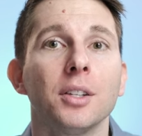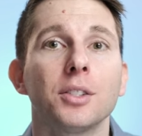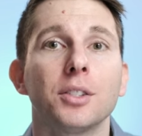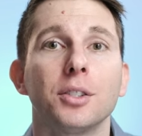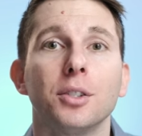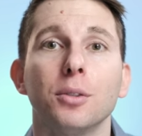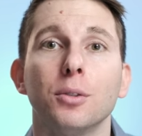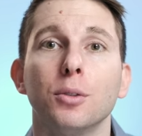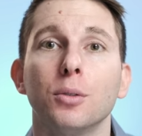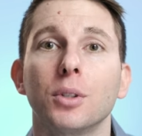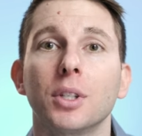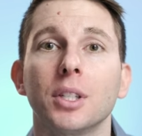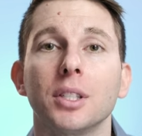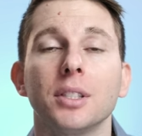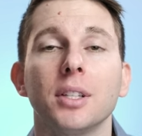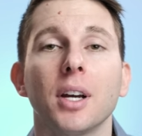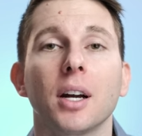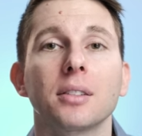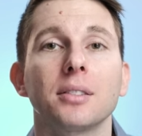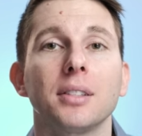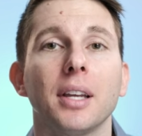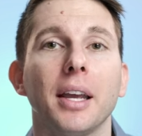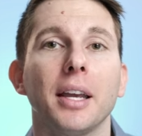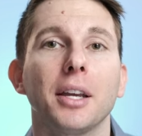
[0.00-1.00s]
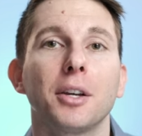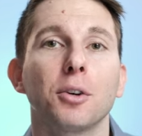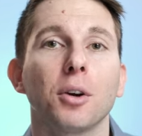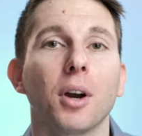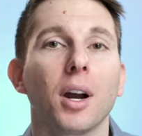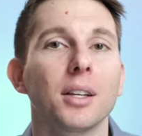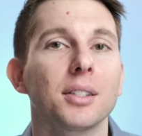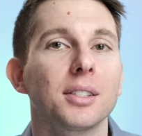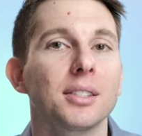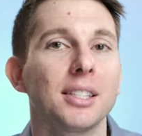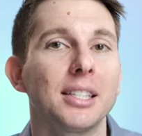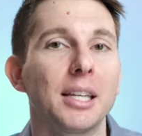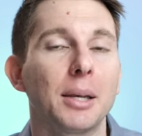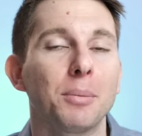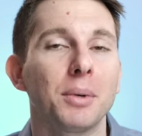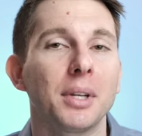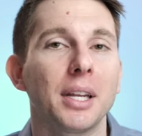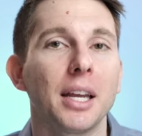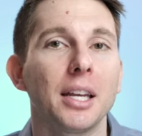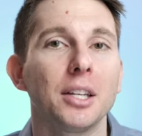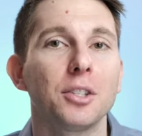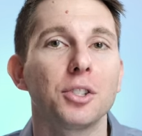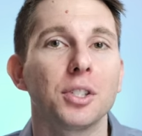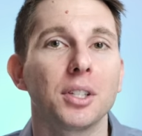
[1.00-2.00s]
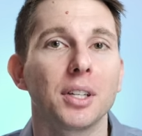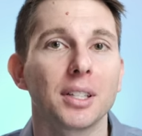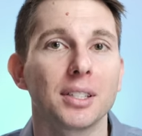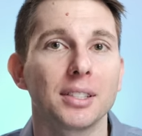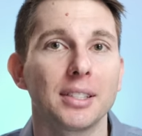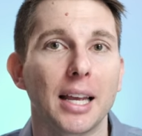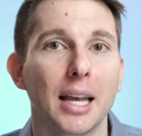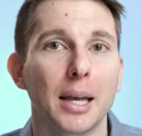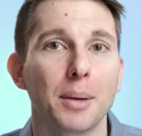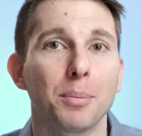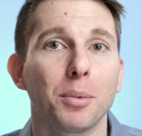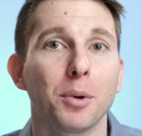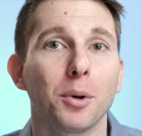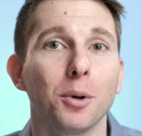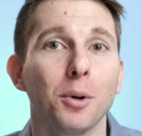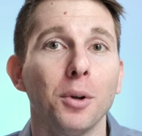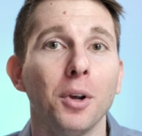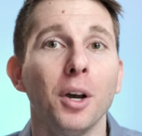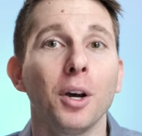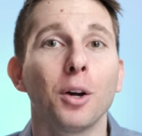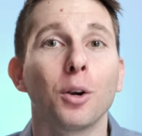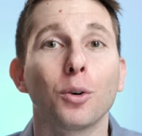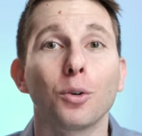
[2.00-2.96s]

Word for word: to conduct a cross-examination example,